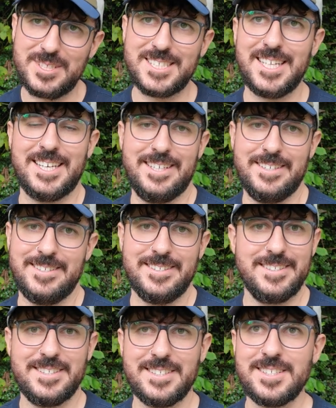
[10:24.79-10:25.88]
sticking
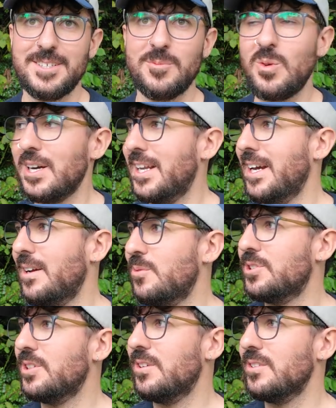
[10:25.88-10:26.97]
to wide angle
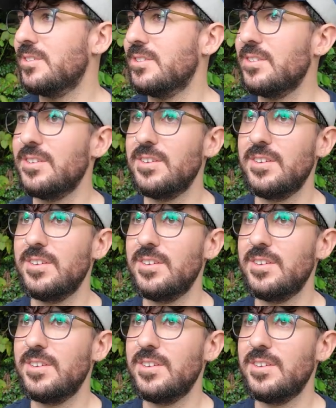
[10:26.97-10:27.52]
shots